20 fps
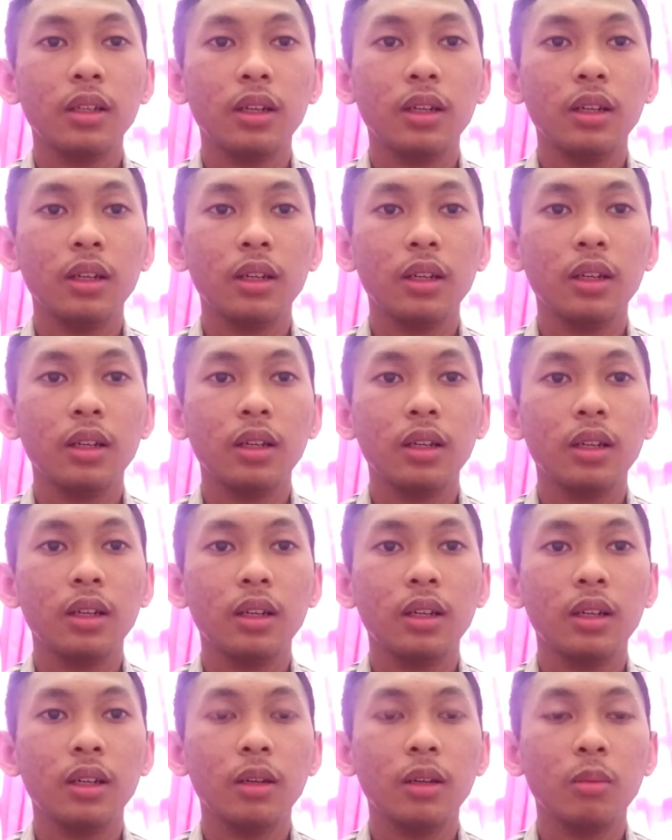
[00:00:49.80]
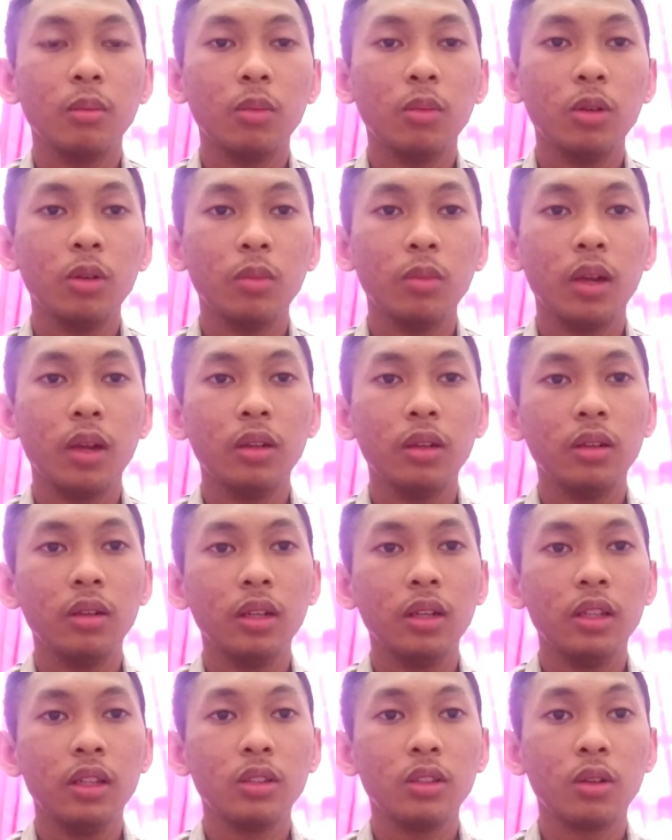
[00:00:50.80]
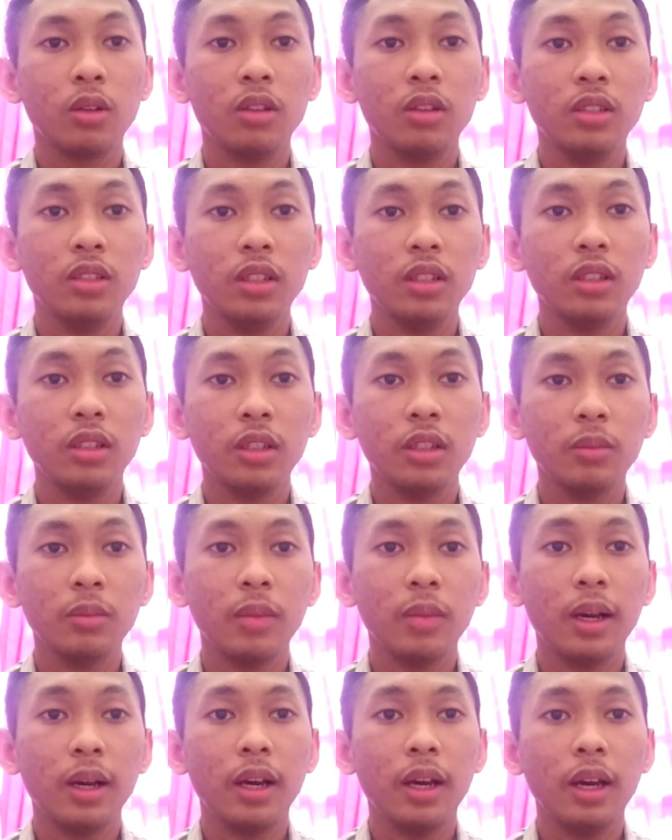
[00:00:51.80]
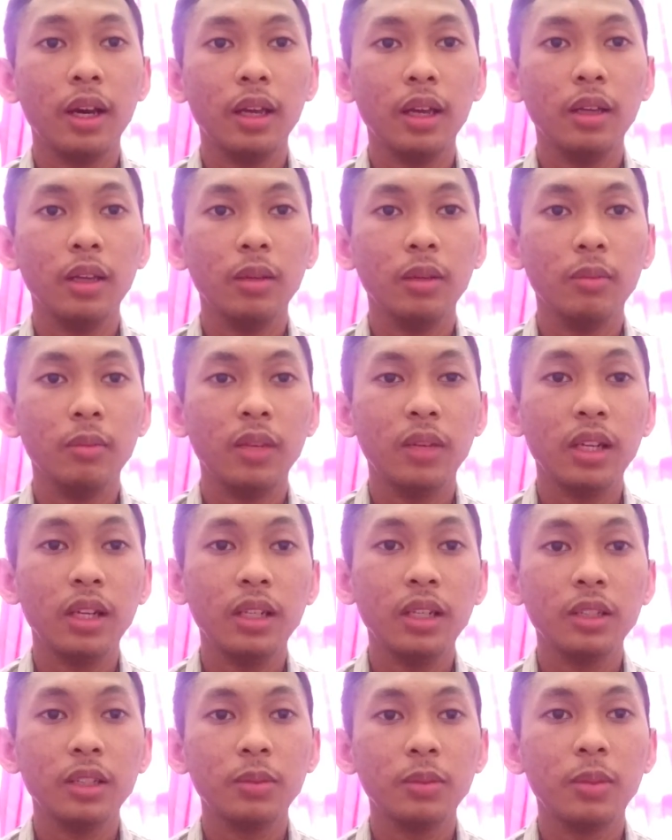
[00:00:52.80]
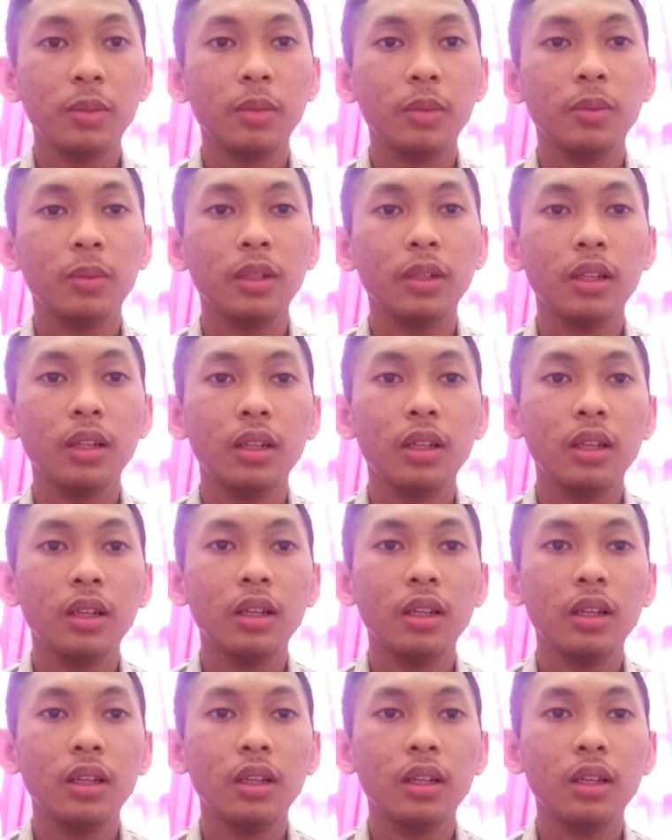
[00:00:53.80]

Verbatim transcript: uh, Mount Batur is considered by Balinese people